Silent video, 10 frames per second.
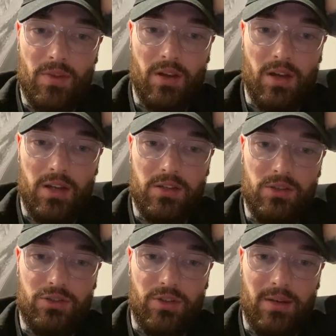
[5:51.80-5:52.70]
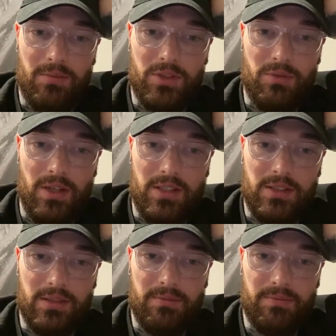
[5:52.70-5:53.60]
New stream,
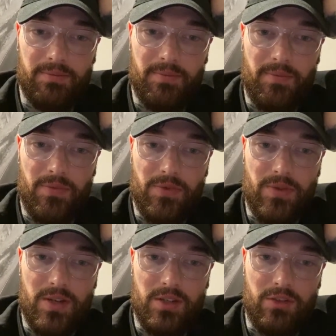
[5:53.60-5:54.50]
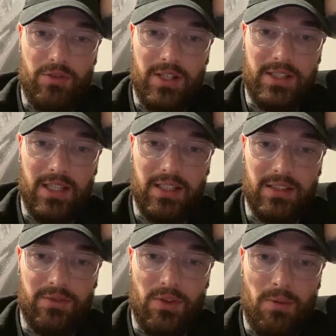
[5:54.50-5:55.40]
sweet.
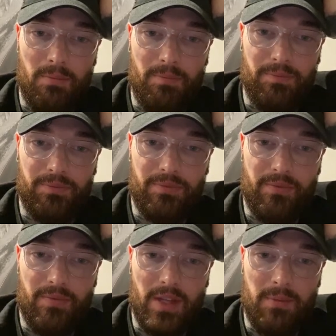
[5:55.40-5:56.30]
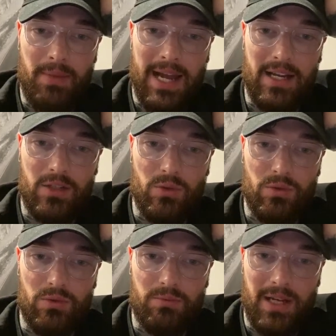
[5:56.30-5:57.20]
Greetings from
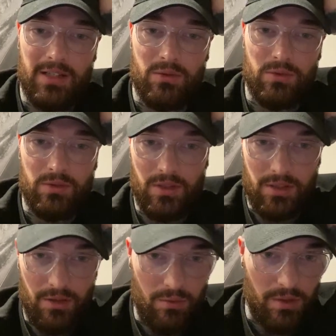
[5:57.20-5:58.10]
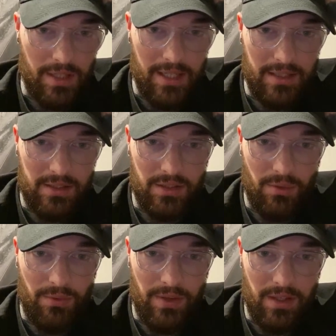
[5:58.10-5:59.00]
Pacnor. I don't know what that is.
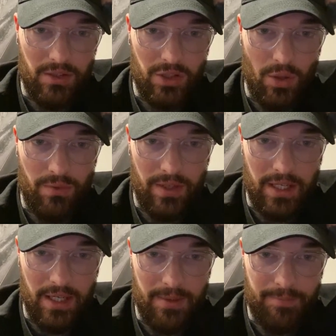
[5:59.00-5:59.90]
Sofa King.